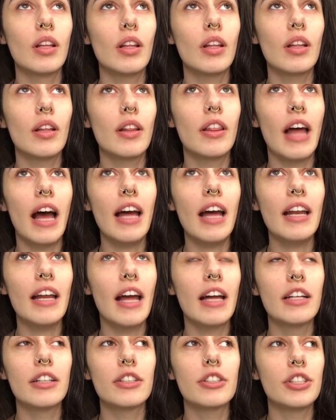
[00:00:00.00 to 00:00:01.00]
that
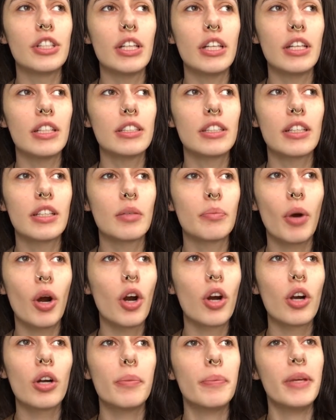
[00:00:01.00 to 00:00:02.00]
energy is going to
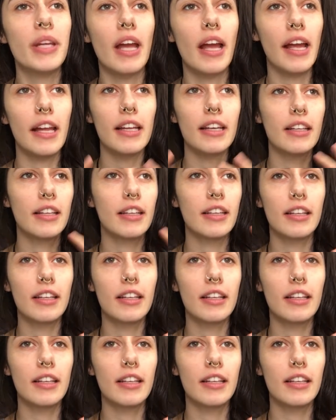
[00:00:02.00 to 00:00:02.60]
permeate